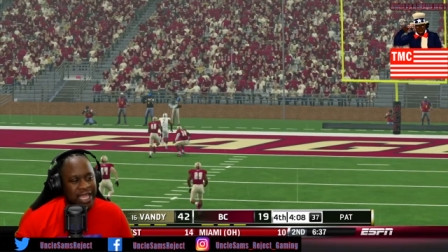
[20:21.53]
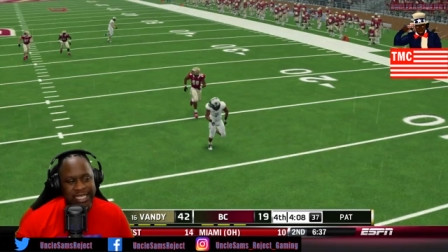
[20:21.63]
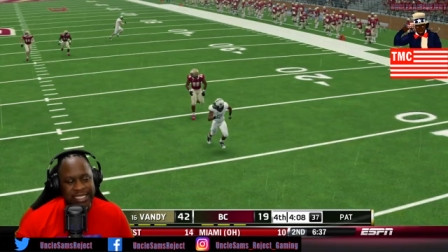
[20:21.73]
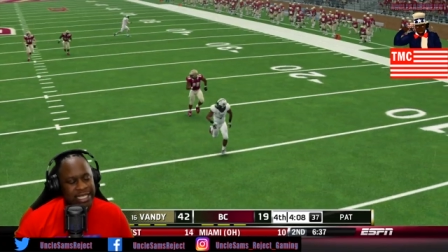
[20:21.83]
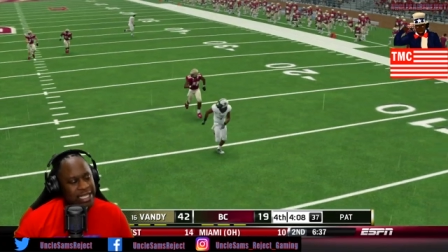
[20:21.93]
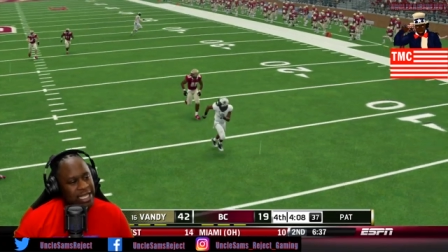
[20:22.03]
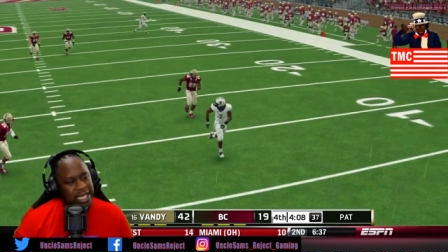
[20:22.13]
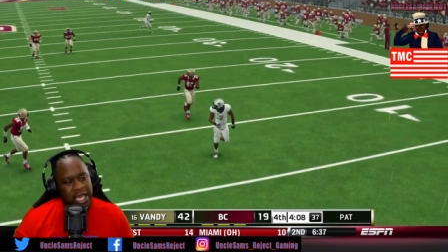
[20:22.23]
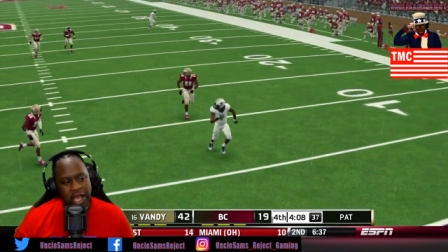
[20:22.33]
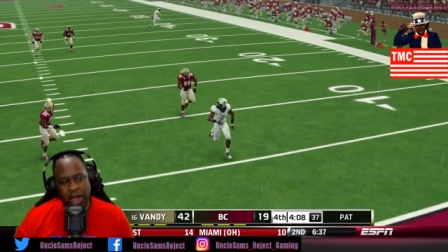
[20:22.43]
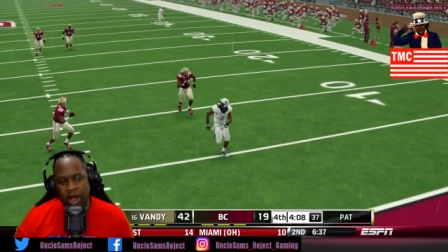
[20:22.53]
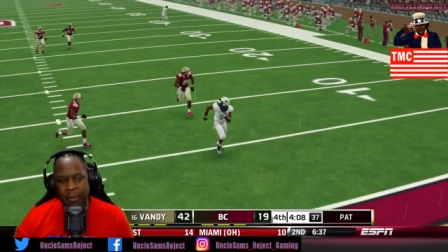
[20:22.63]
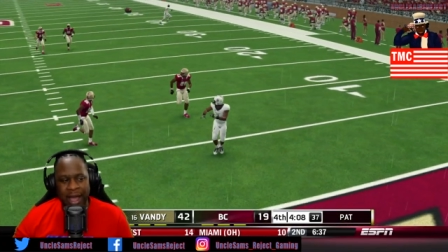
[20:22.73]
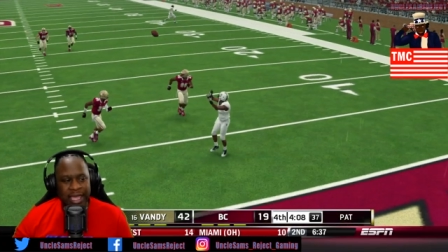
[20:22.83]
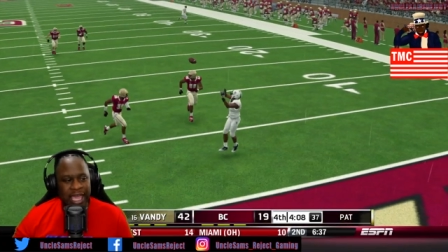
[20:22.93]
Easily
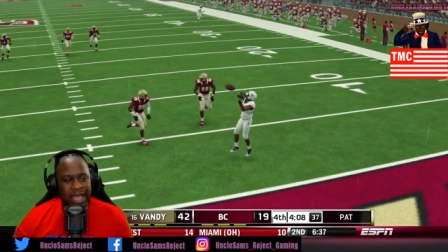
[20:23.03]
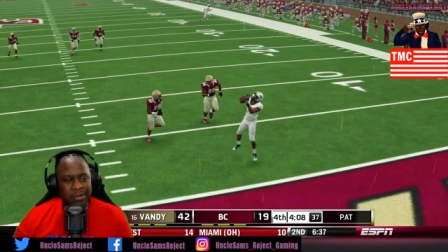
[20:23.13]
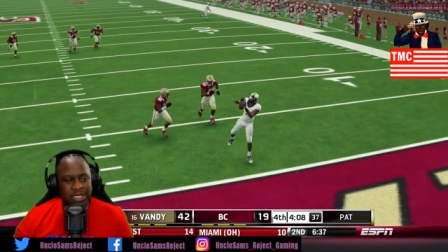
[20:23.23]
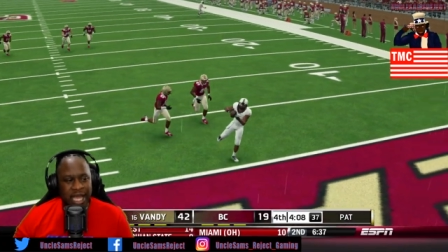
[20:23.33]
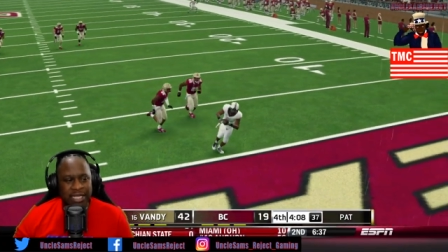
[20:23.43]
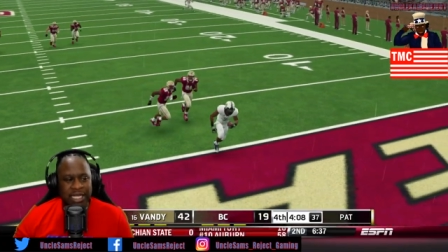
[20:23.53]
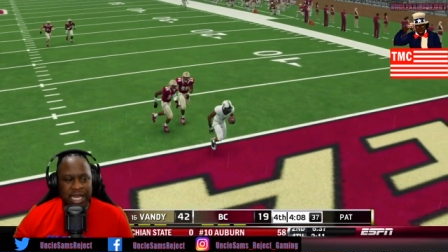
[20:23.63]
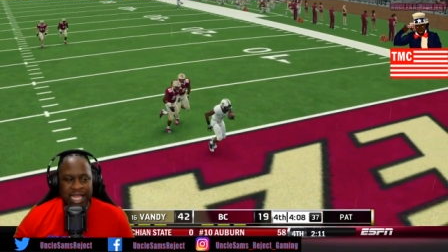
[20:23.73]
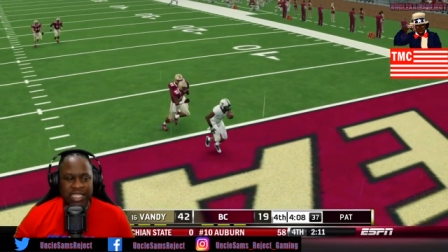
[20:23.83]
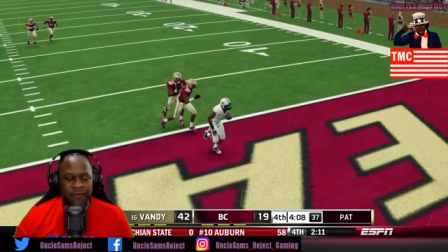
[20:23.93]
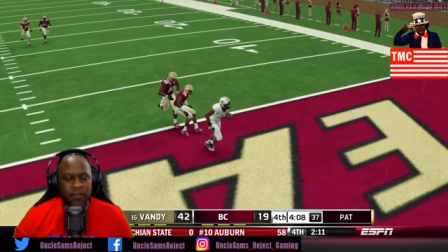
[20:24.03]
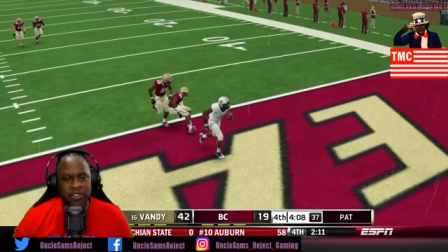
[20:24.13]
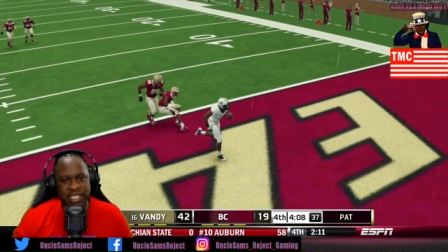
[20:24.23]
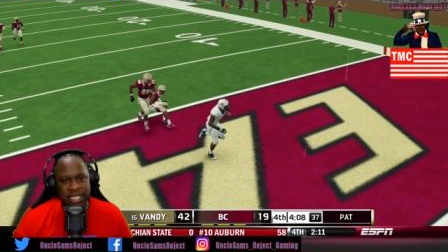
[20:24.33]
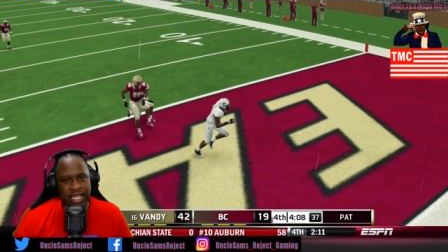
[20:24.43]
caught by Cam Johnson, and that's his
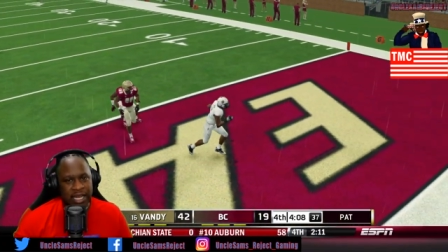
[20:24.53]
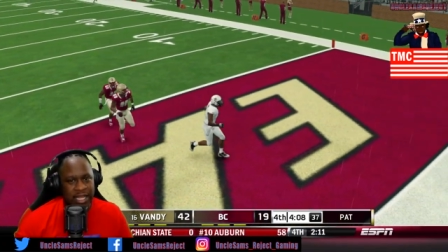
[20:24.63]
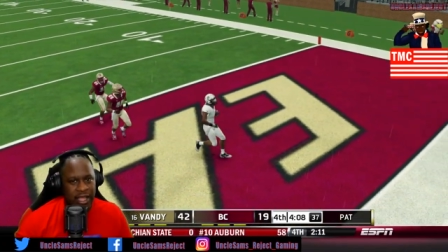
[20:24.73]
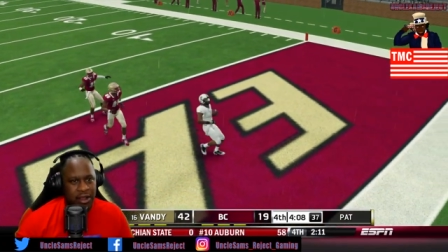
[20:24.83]
first TD of the